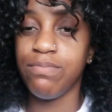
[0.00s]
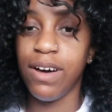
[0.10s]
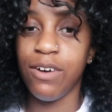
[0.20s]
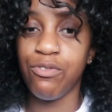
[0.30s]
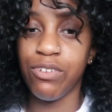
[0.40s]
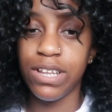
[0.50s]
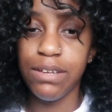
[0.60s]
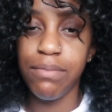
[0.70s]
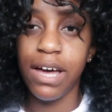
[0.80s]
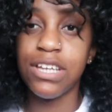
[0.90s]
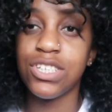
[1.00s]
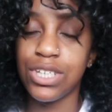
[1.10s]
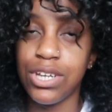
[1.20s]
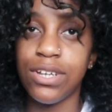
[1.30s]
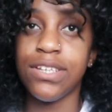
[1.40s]
my
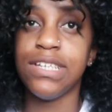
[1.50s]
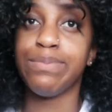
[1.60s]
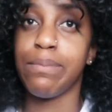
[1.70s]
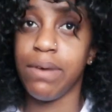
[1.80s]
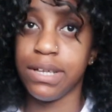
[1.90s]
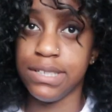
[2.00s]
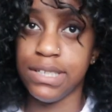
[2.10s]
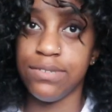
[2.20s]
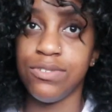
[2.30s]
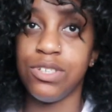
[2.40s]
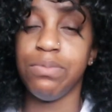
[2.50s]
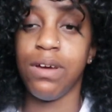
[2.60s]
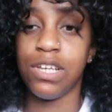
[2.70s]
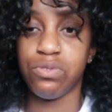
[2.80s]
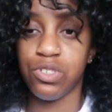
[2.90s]
insecurities about my teeth, to be
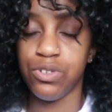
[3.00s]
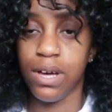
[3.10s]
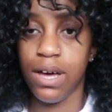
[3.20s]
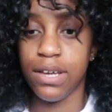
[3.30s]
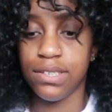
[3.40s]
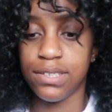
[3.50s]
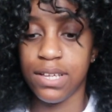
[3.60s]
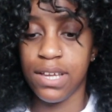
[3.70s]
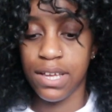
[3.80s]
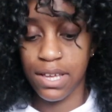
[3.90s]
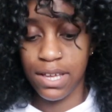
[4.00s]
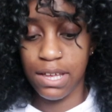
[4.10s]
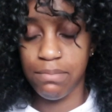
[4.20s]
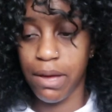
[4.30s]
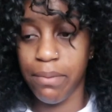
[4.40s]
honest with you guys,
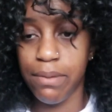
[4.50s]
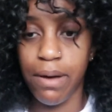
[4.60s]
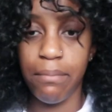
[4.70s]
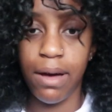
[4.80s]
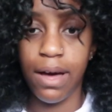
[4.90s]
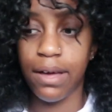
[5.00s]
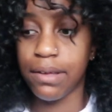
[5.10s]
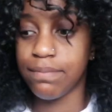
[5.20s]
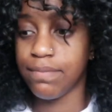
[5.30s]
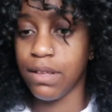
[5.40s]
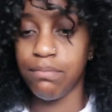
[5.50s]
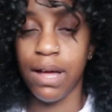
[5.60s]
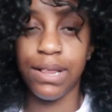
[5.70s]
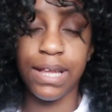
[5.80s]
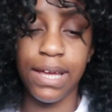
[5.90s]
and maybe about my
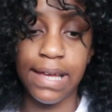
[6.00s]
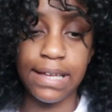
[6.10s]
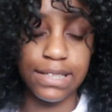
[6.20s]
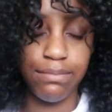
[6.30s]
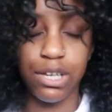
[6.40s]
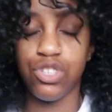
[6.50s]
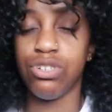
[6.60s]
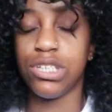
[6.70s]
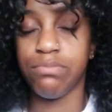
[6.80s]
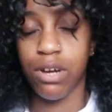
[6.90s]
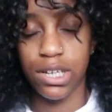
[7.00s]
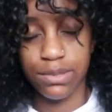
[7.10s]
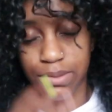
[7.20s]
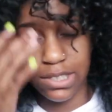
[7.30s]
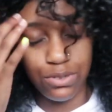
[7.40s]
legs and my stretch
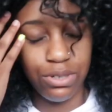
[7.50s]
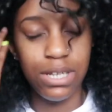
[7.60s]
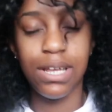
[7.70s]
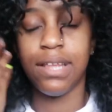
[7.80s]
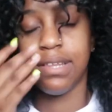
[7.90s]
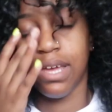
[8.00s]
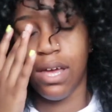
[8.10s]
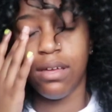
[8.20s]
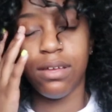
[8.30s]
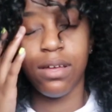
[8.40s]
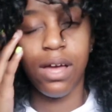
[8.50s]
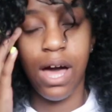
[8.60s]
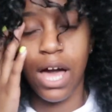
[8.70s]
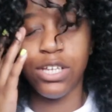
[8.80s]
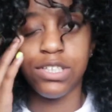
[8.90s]
marks, but it's really not that.
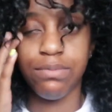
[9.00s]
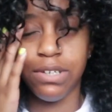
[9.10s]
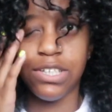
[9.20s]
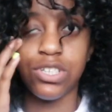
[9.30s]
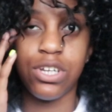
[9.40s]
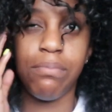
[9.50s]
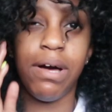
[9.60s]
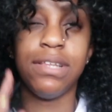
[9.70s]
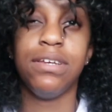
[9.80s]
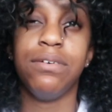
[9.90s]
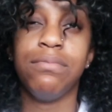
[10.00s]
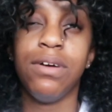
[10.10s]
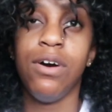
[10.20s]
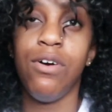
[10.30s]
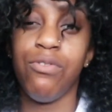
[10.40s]
I used to be insecure about them
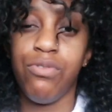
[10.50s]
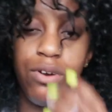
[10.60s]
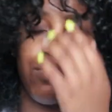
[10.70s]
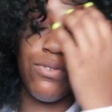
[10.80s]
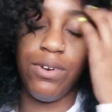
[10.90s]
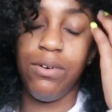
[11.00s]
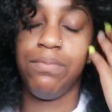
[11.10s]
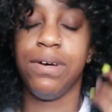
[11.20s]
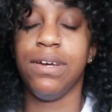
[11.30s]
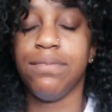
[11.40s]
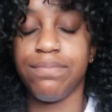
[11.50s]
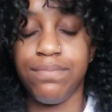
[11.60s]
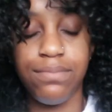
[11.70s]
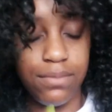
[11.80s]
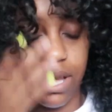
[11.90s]
for real, but
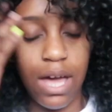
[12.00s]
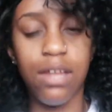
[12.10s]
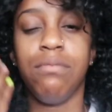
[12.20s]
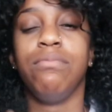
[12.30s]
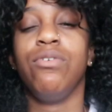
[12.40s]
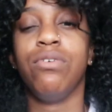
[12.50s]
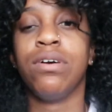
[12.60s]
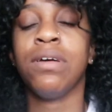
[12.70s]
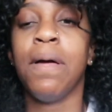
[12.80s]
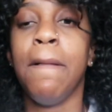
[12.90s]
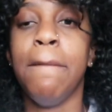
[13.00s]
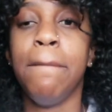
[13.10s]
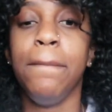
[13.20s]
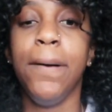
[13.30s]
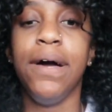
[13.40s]
not anymore.
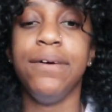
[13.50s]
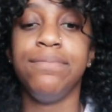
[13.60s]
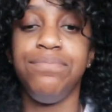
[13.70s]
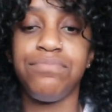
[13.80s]
But